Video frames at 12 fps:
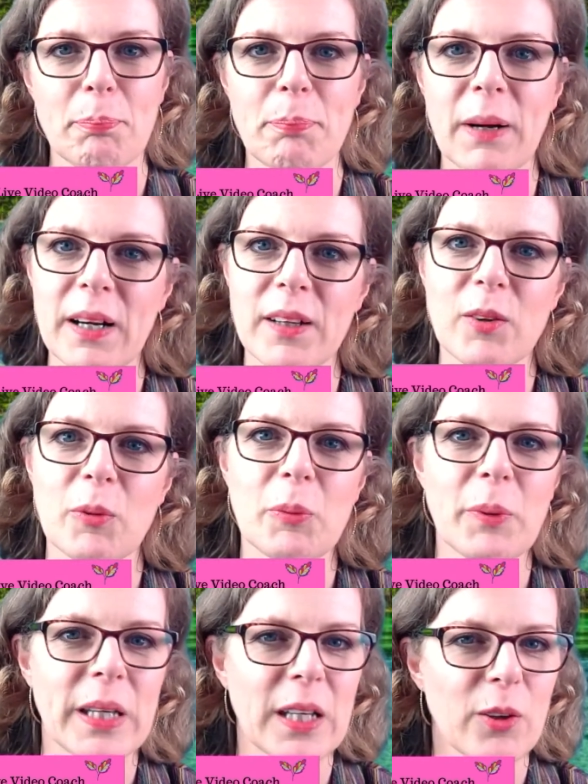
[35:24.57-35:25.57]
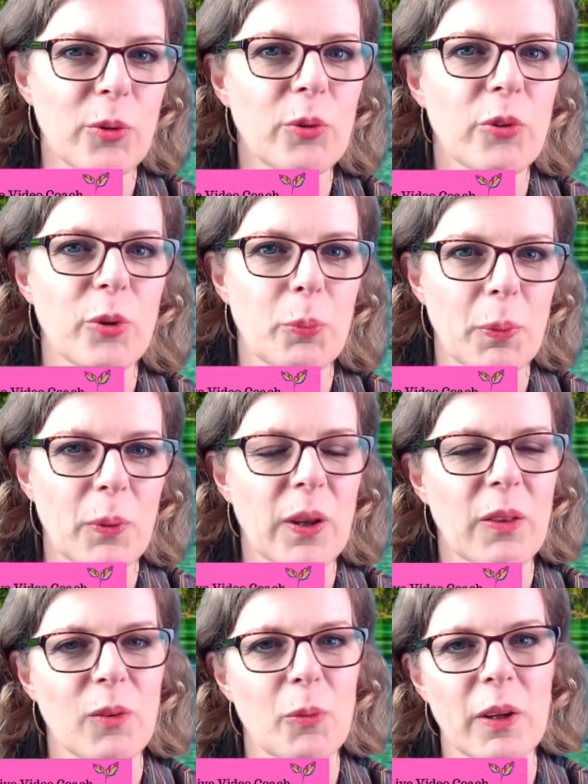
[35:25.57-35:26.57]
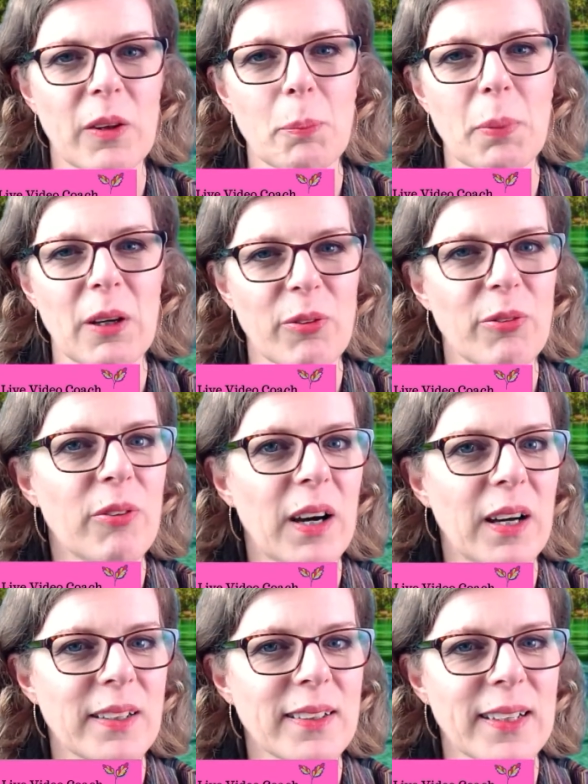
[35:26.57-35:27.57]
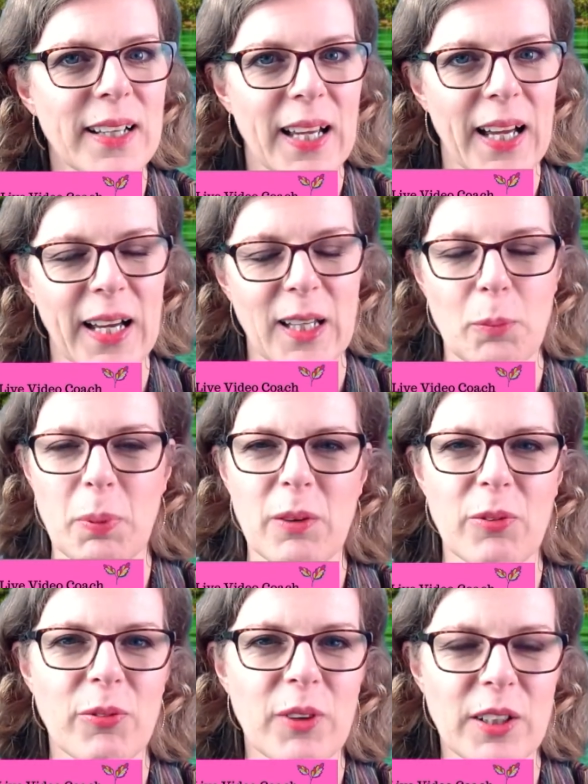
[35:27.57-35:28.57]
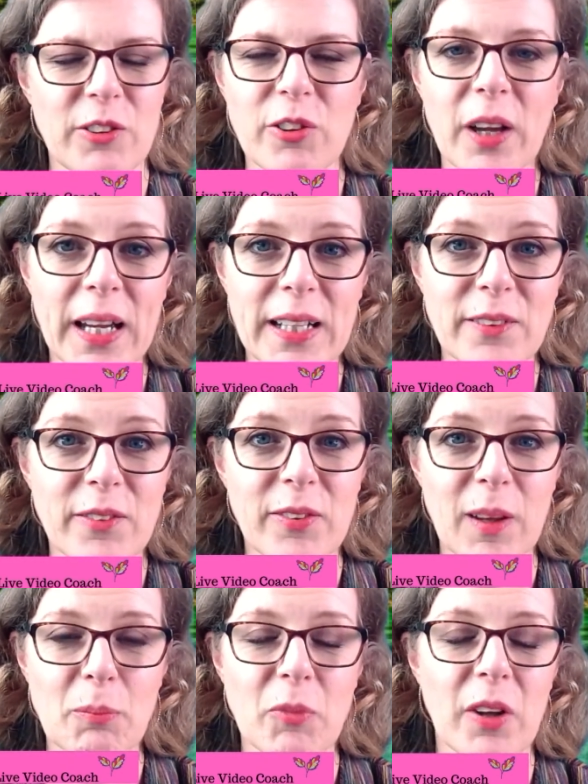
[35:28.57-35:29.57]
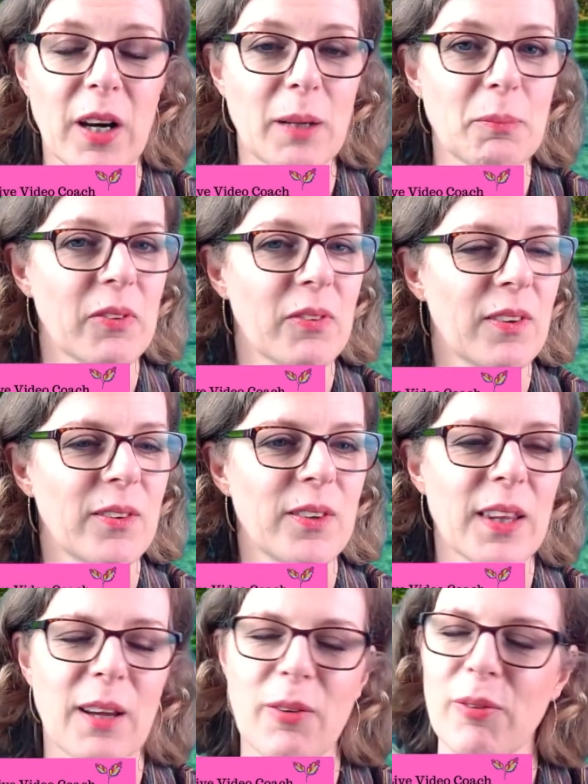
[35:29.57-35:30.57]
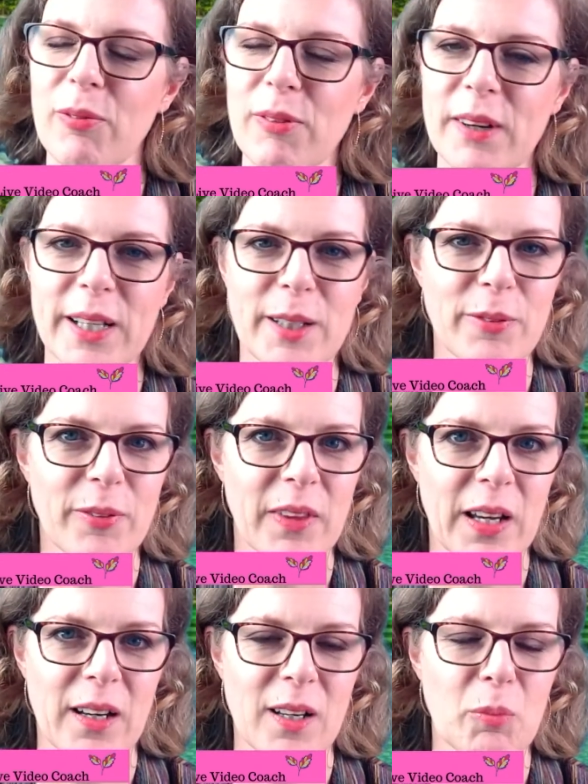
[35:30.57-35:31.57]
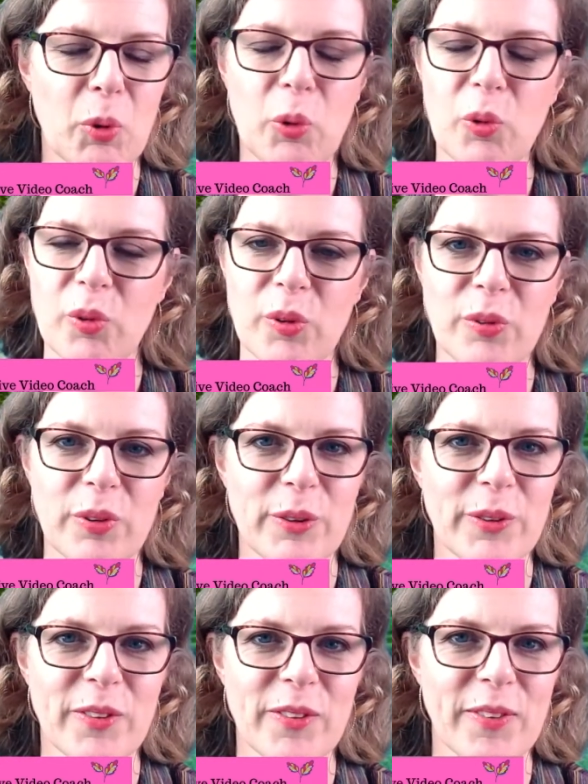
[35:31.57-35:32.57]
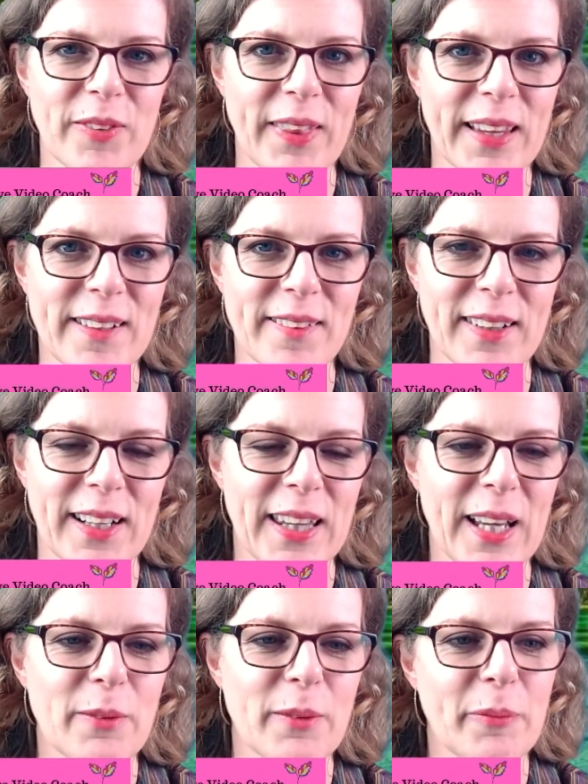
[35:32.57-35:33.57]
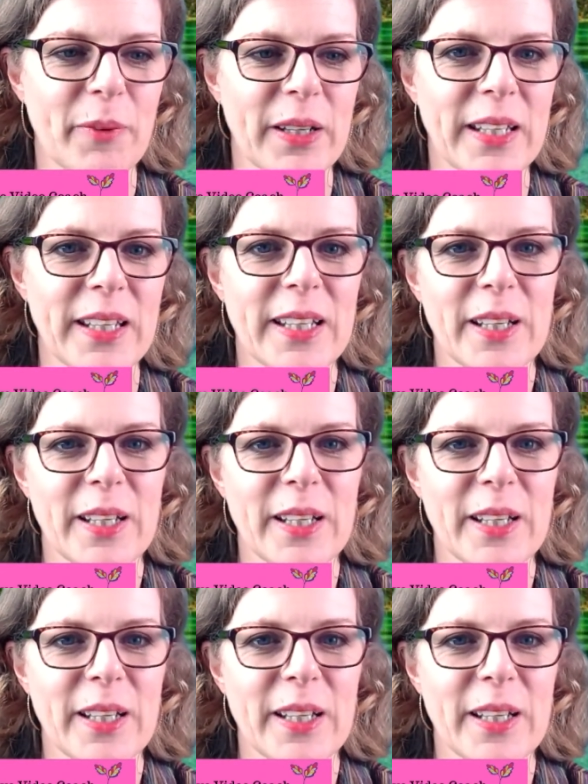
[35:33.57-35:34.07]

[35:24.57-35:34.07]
but we can all do it with a bit of fun and a bit of a change sometimes. So they're fine for that. I'm all for filters and things like that when we